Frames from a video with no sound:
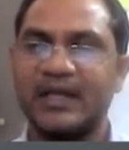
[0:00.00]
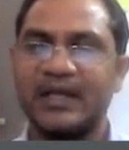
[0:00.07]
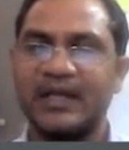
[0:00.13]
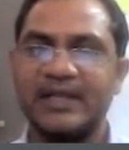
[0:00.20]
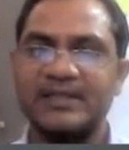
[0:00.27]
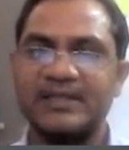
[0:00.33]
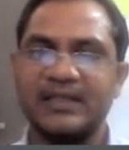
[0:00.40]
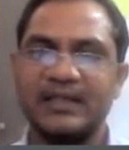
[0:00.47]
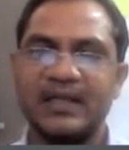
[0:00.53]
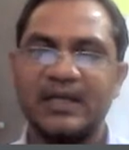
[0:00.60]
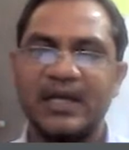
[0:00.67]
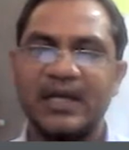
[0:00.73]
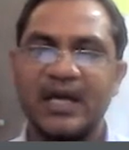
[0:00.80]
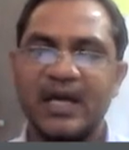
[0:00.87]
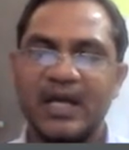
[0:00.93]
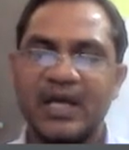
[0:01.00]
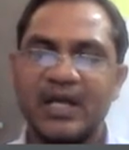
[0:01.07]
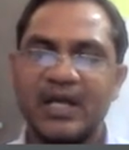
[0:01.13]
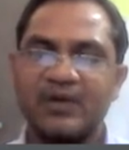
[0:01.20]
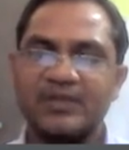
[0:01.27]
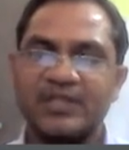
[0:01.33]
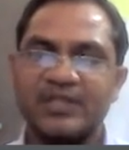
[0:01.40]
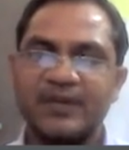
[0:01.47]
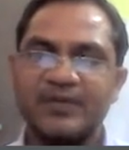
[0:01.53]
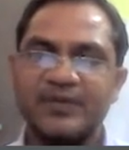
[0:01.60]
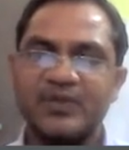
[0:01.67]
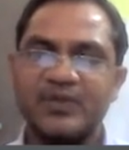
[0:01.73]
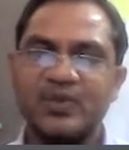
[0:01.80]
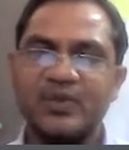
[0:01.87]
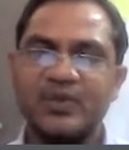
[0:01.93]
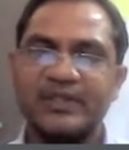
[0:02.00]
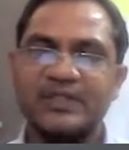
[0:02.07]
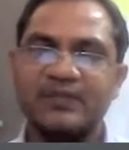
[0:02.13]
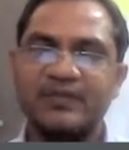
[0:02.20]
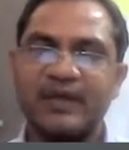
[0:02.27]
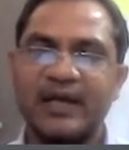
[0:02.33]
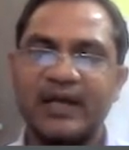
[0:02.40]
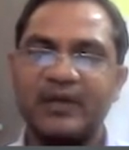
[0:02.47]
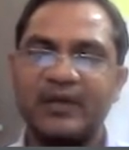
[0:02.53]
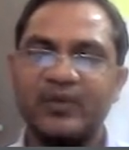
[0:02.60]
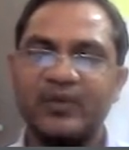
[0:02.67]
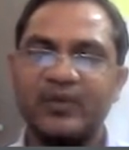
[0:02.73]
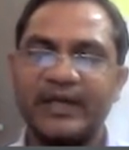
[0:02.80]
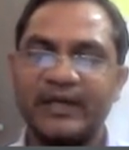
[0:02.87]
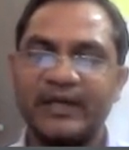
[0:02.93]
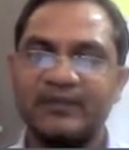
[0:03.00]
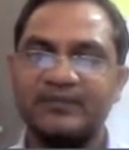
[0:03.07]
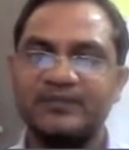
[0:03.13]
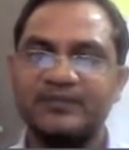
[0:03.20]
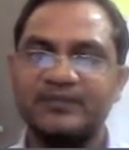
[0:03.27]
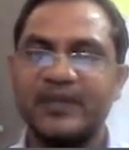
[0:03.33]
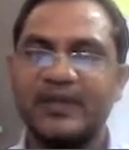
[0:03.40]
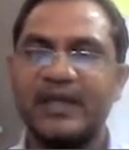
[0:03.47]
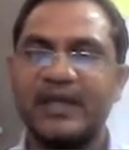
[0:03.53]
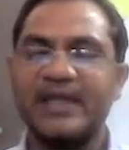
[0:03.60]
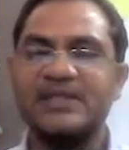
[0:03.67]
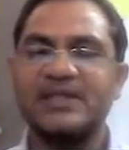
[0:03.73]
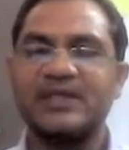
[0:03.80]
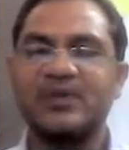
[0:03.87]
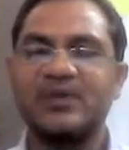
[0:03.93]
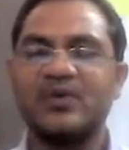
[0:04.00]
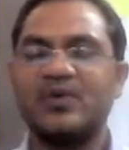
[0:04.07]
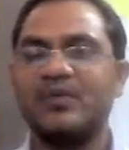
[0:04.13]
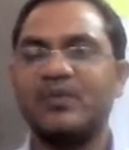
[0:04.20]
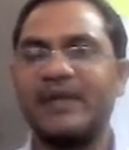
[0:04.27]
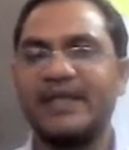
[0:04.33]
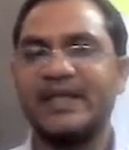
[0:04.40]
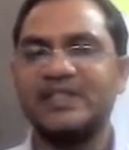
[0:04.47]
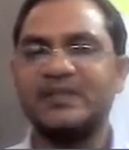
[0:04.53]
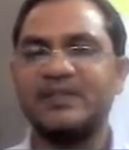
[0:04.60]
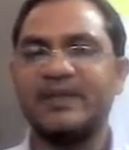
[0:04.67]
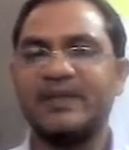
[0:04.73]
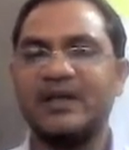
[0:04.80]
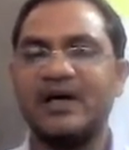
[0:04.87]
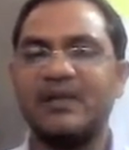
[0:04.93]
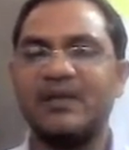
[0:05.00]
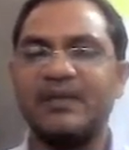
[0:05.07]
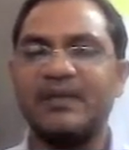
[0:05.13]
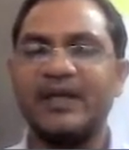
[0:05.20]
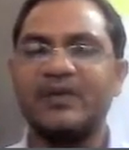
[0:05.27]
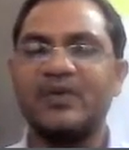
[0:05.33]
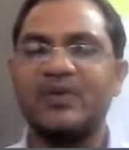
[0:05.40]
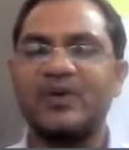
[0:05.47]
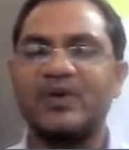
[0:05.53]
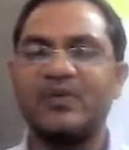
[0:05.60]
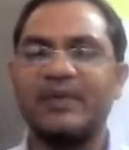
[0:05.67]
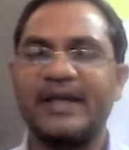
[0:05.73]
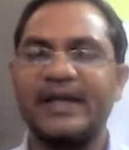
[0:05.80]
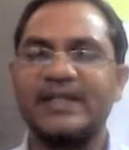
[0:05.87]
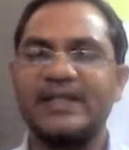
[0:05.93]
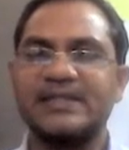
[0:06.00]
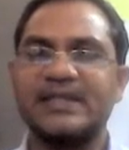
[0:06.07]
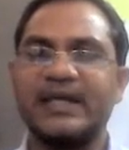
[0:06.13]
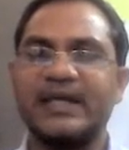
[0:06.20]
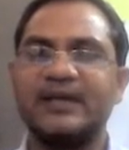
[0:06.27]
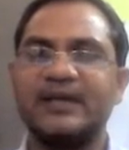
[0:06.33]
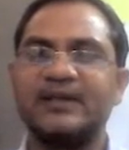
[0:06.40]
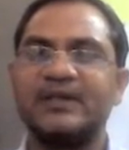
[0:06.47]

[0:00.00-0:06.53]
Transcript: Right, sir? Now substitute this value here. A is equal to minus b or b equal to minus a.